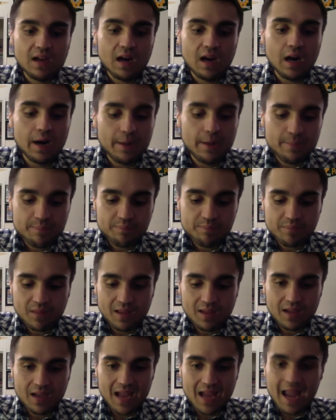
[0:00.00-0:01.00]
and
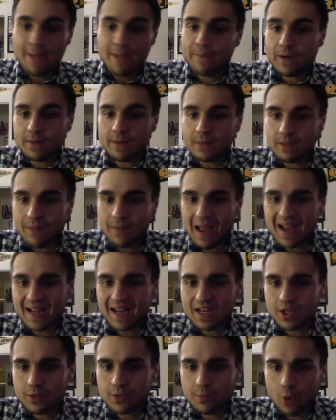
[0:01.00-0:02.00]
put them in the back
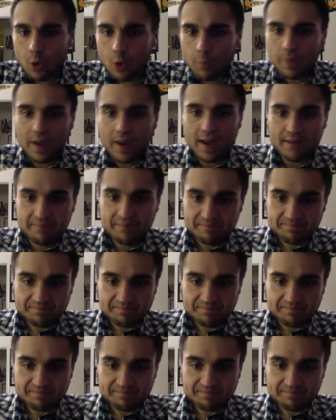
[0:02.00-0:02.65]
end of their bullpen.